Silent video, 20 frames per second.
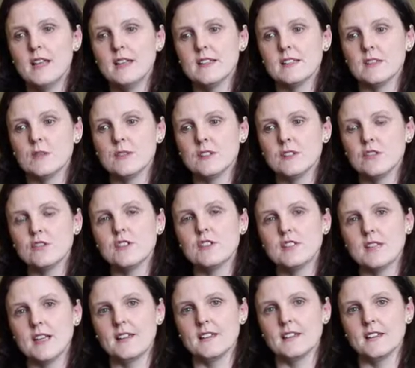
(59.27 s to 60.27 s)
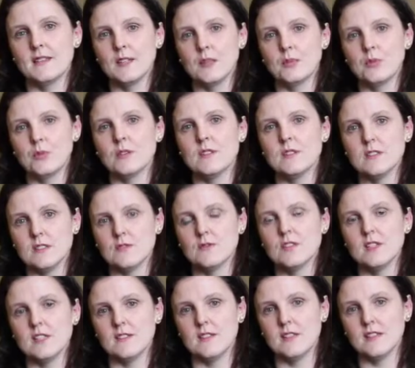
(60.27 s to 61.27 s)
So it's understanding the importance of
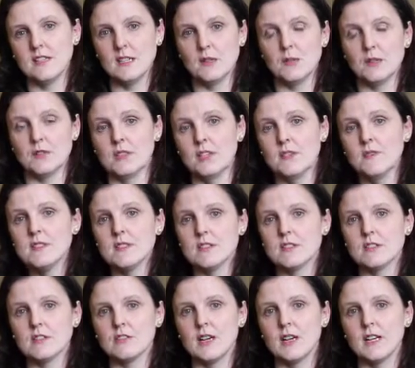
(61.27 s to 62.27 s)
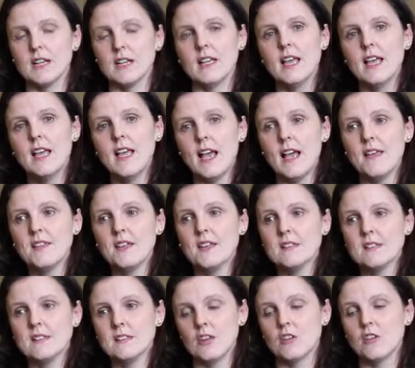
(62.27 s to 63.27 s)
dealing with grievances correctly, and then
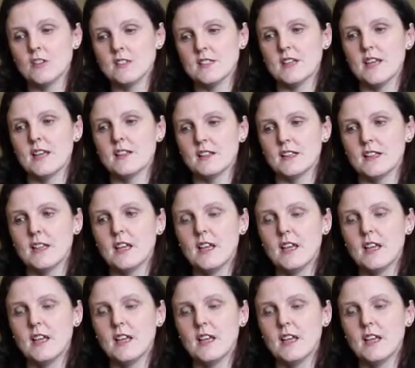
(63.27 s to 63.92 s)
it's understanding